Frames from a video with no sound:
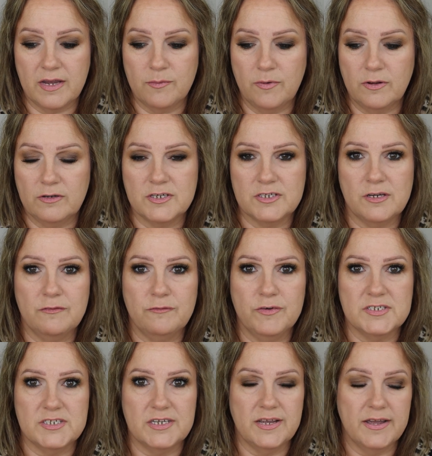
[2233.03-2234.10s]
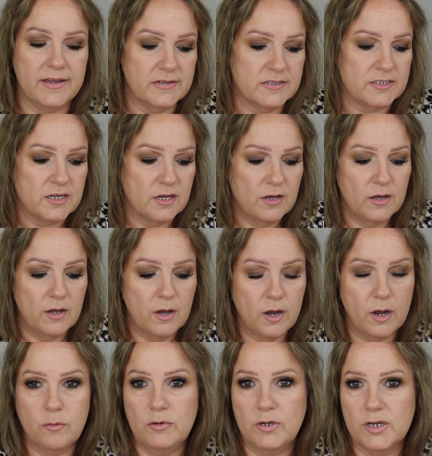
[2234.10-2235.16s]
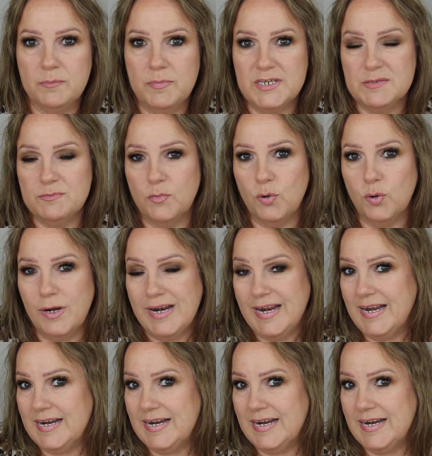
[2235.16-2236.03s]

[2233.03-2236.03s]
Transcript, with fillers: It won't look so frizzy, and I will look a bit more